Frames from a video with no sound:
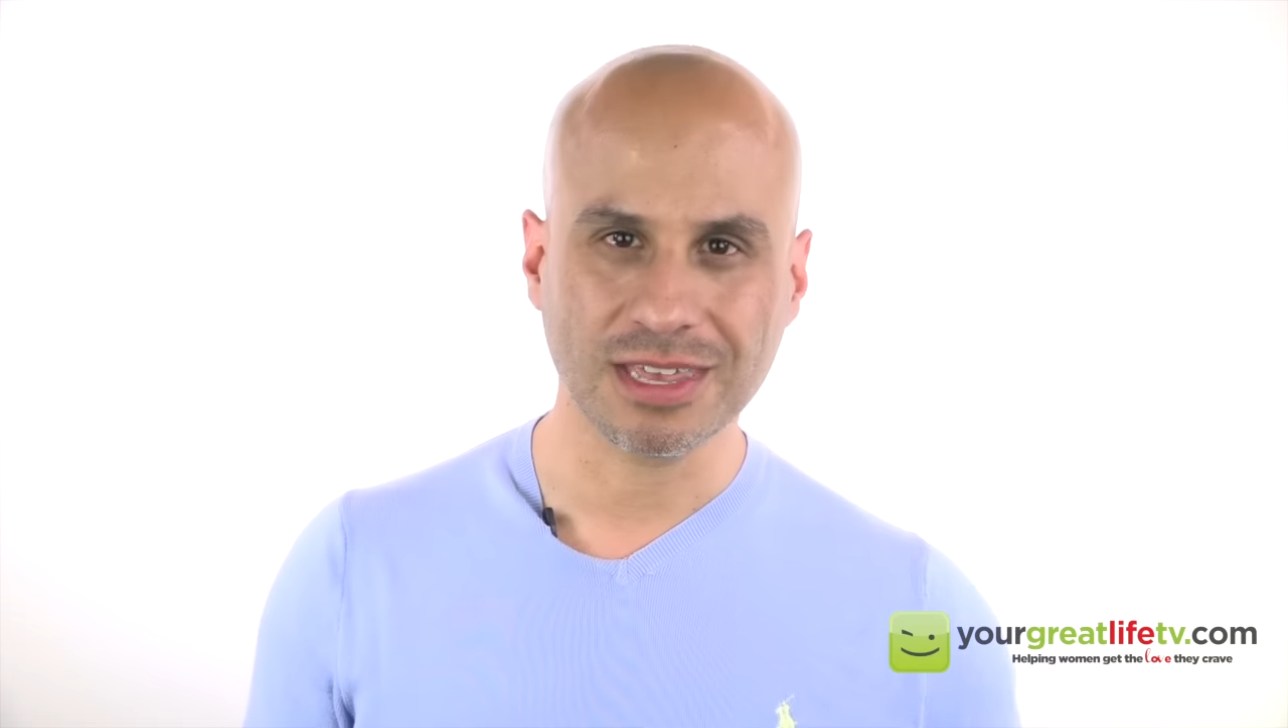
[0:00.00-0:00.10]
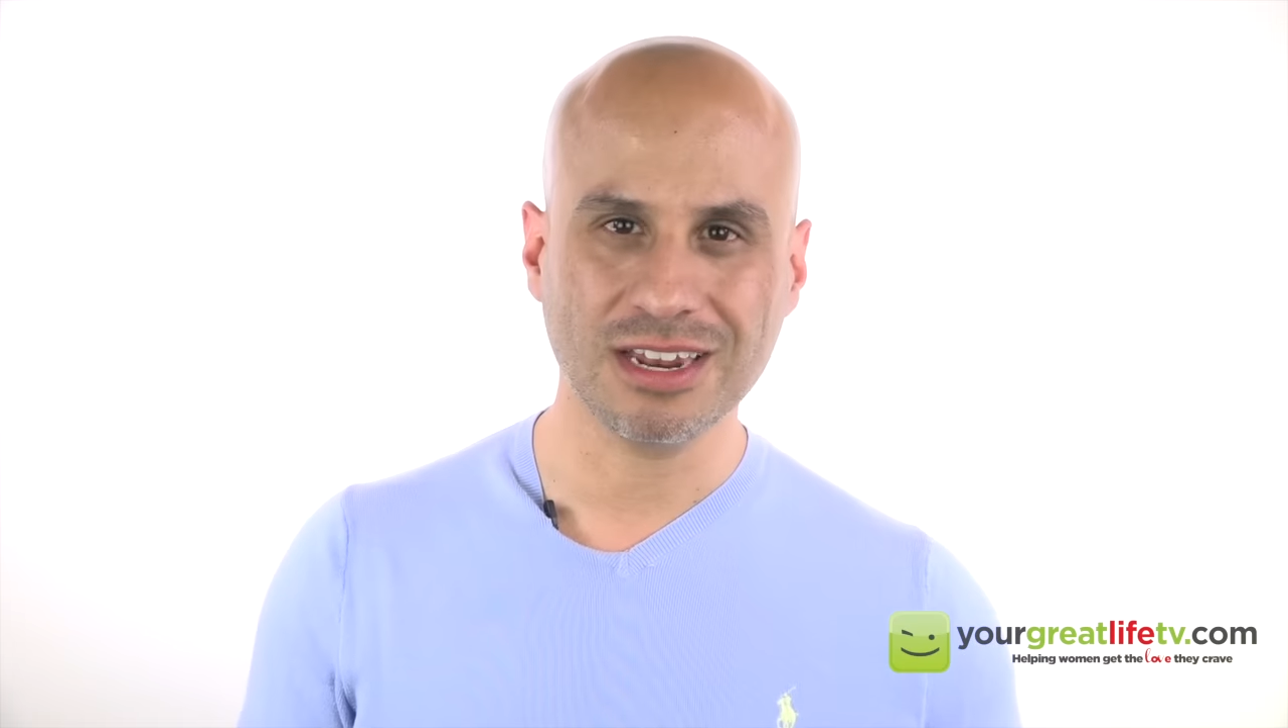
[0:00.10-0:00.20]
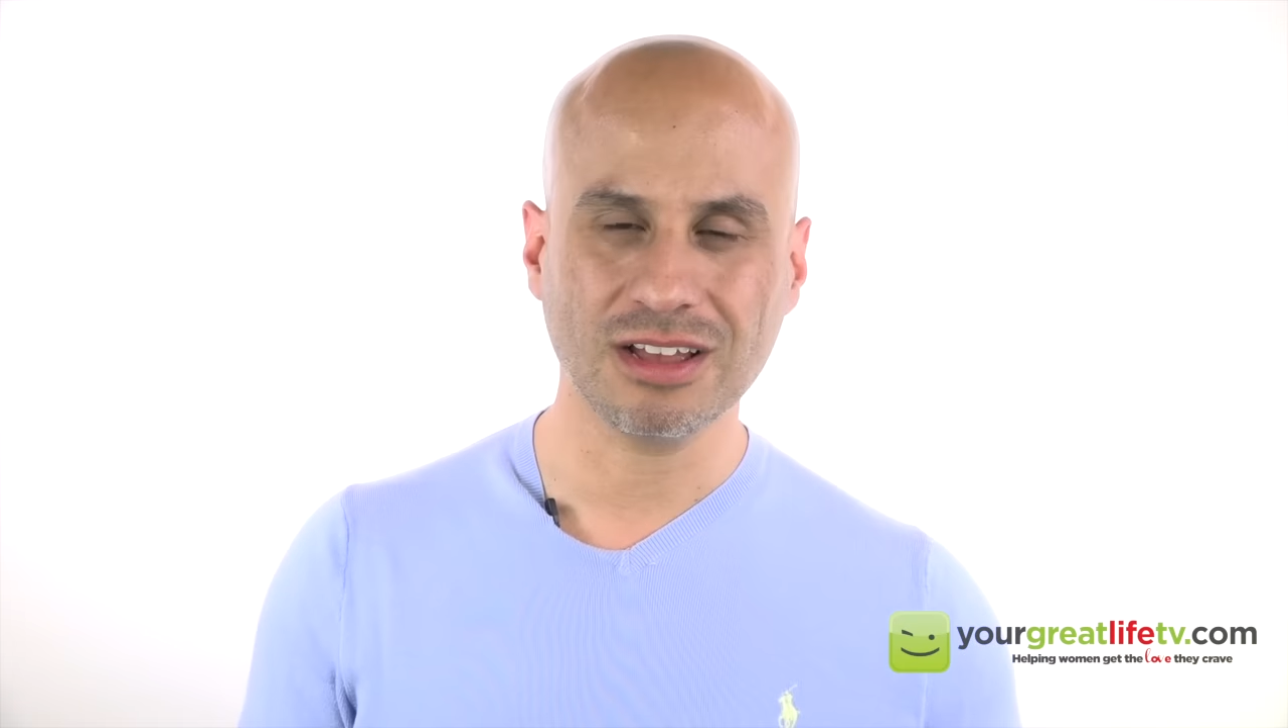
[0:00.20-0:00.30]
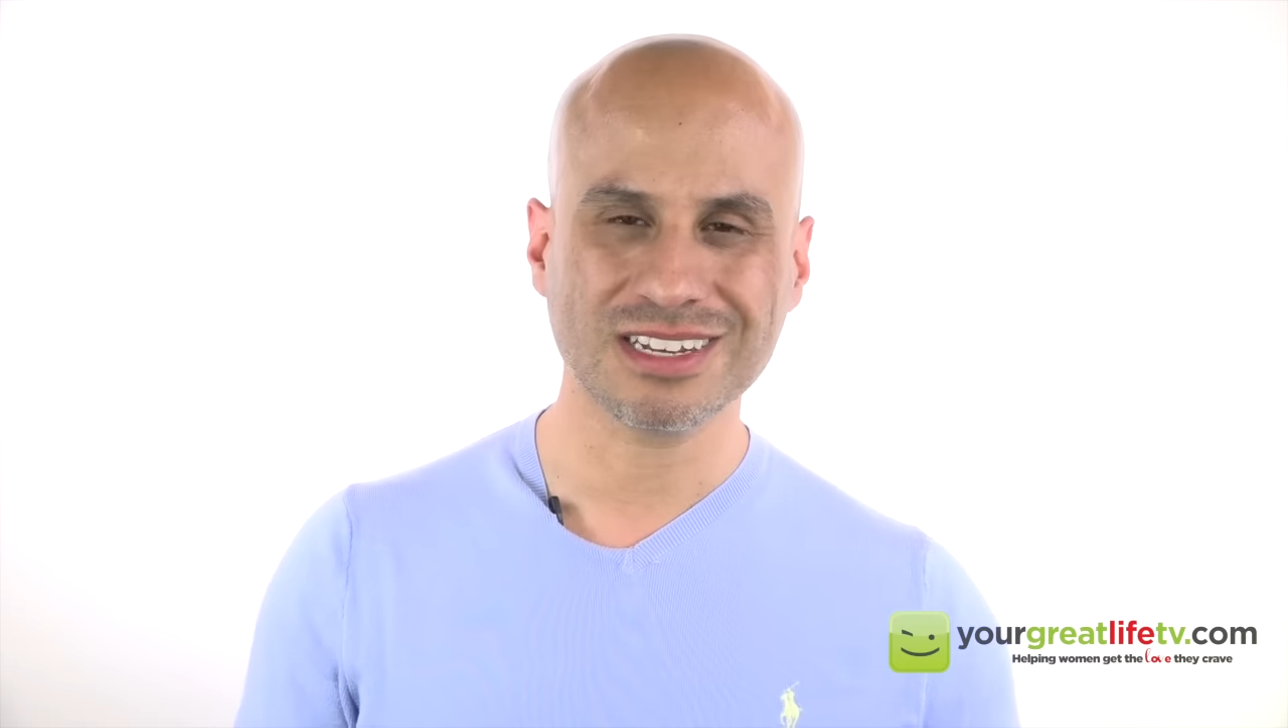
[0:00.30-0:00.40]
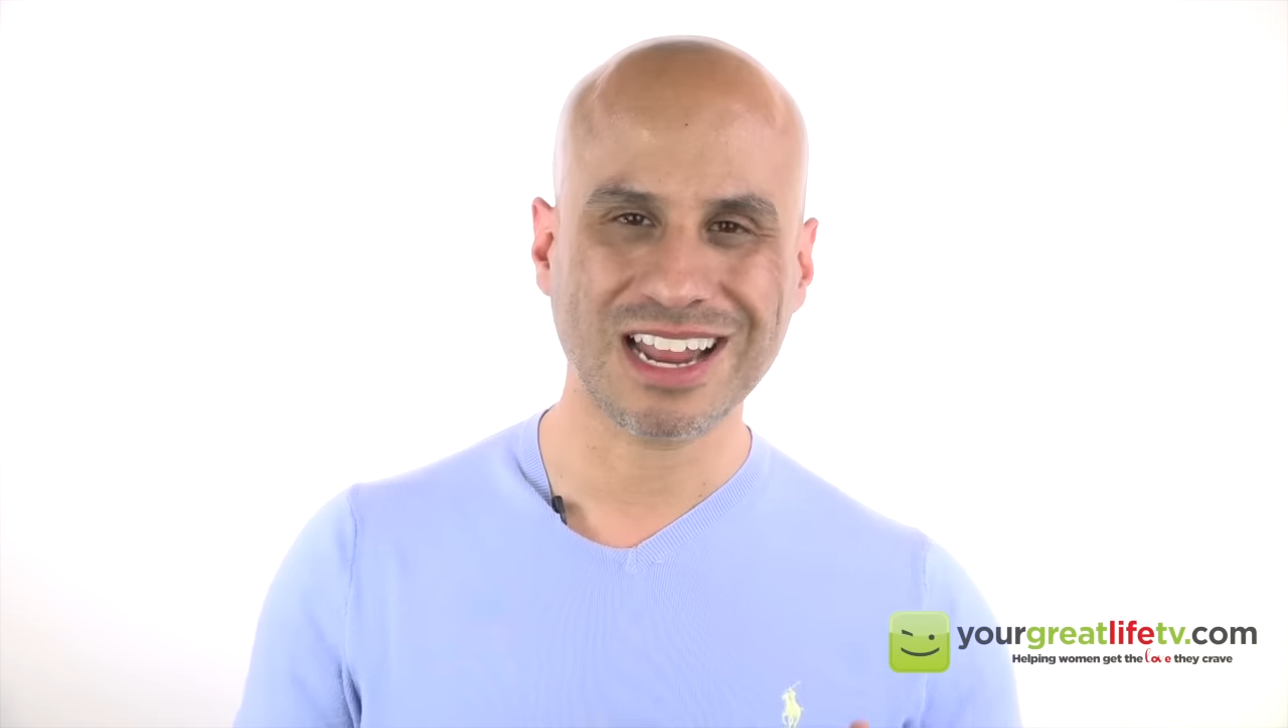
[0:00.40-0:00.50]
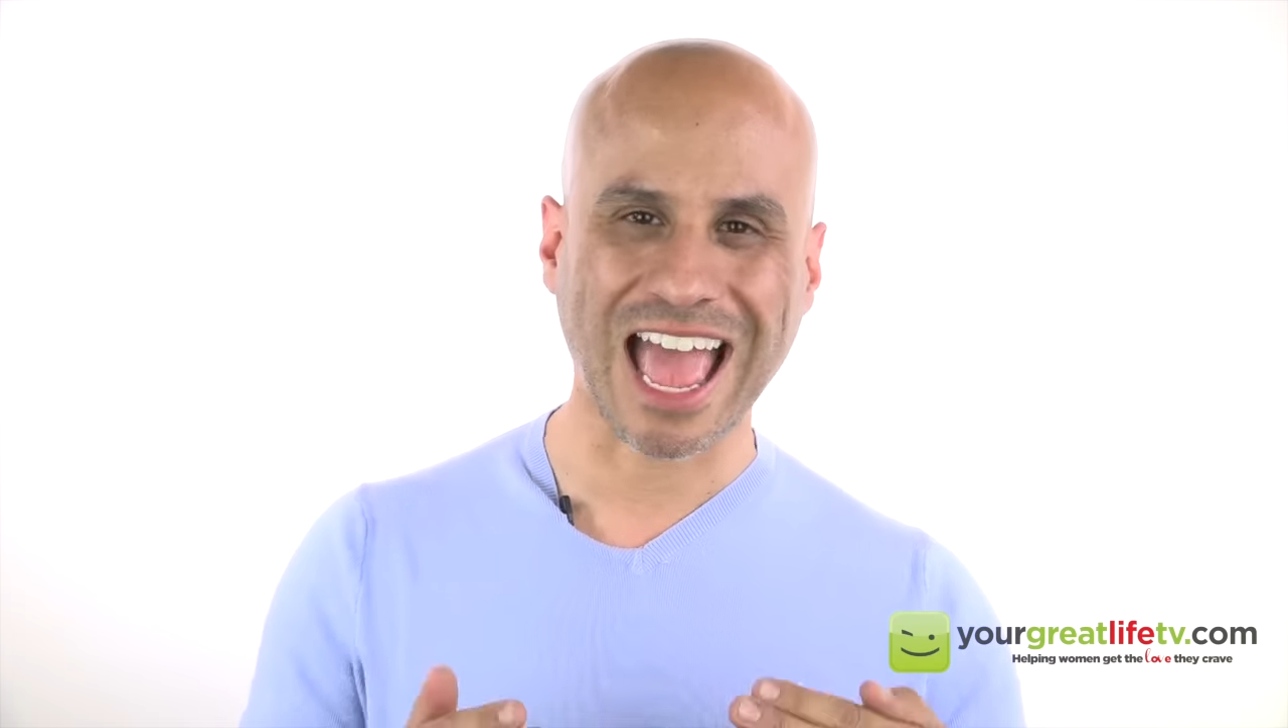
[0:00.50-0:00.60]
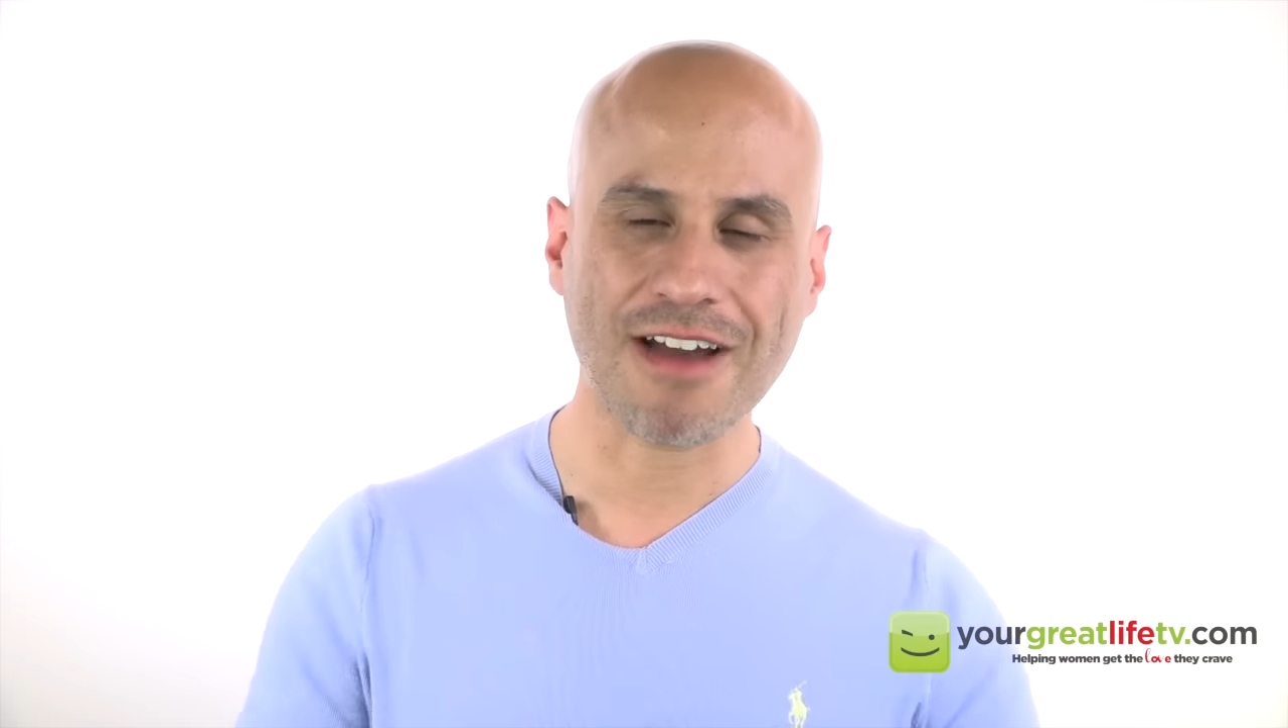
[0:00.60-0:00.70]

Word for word: he doesn't